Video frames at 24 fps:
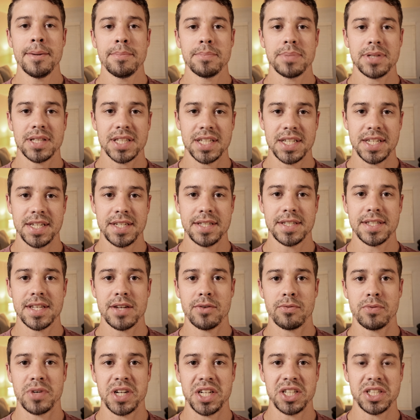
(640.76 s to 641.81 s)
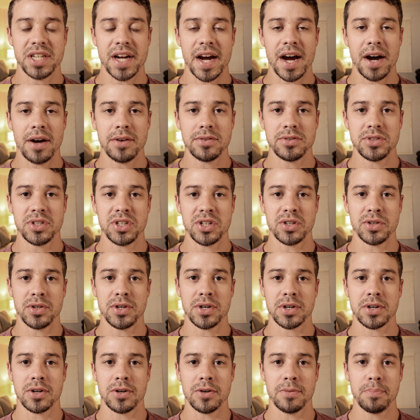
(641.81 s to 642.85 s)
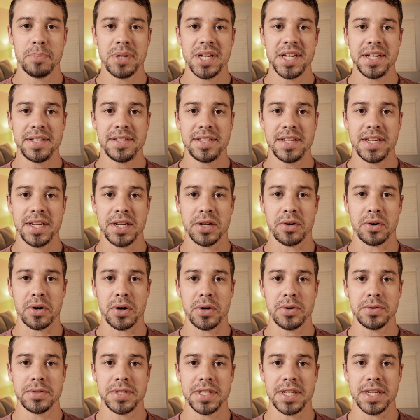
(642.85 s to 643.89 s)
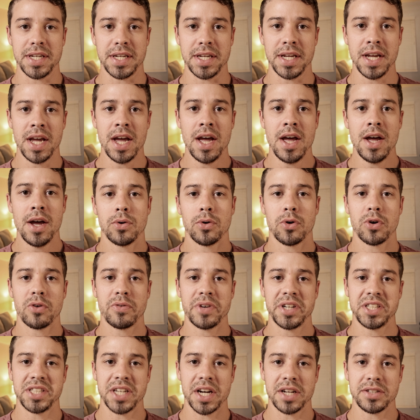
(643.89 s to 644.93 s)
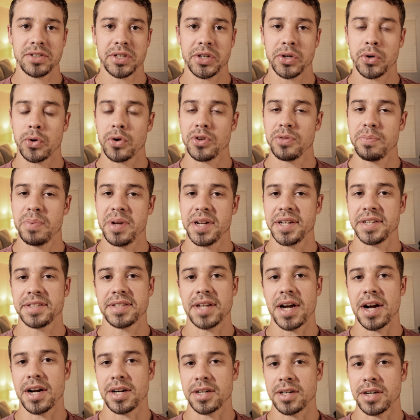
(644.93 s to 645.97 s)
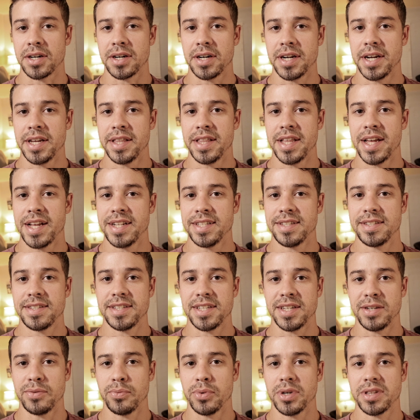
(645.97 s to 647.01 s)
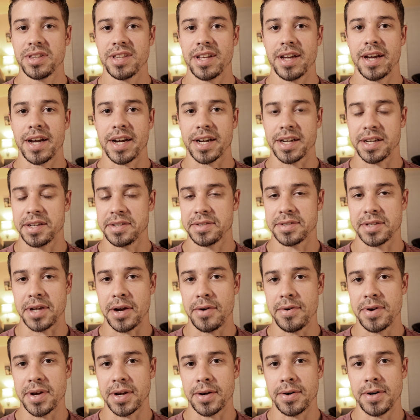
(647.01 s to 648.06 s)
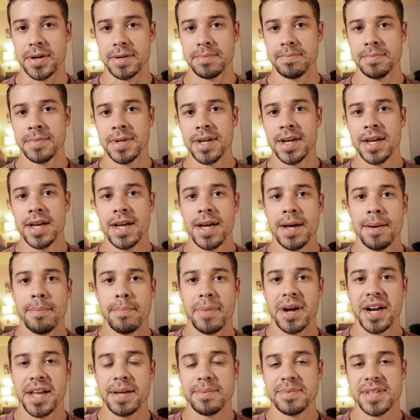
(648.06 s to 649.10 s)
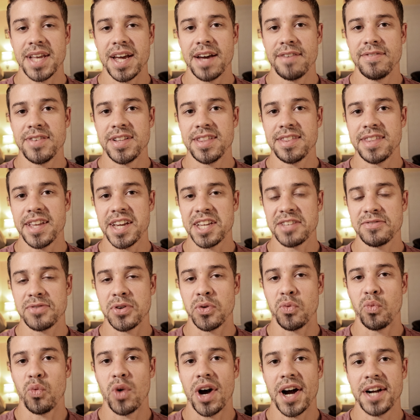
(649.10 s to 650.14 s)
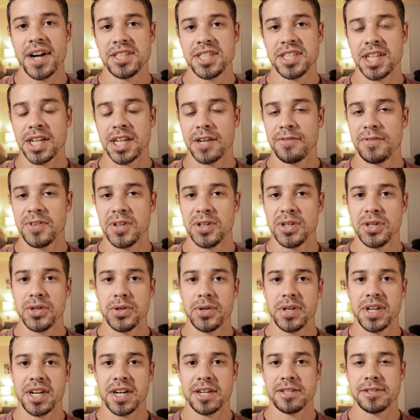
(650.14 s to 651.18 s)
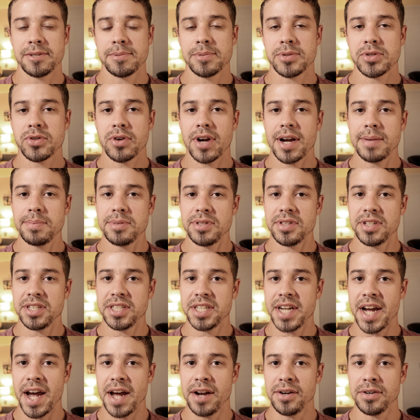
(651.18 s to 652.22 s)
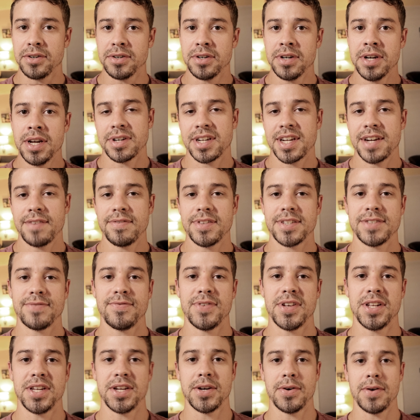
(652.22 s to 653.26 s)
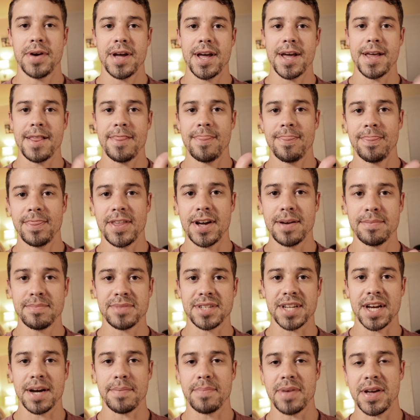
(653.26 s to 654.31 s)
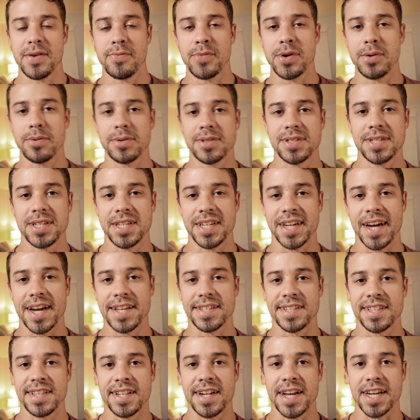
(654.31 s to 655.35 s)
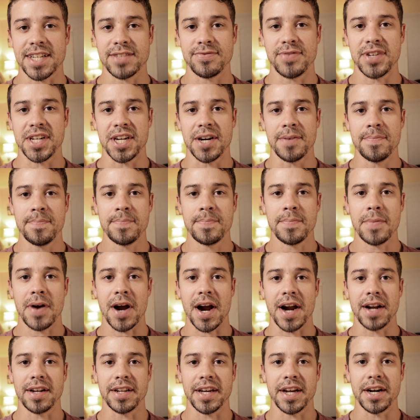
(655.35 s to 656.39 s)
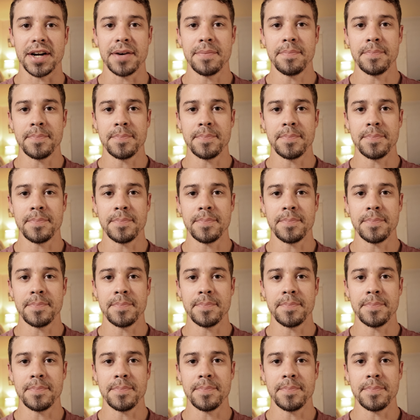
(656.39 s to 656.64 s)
please reach out to your local PT or OT, or reach out to your orthopedic doctor and then see what the heck is going on. My name's Evan. Thanks for watching. If you're new here, subscribe to the channel, give this video a thumbs up, and we will see you guys in the next video. All right, later.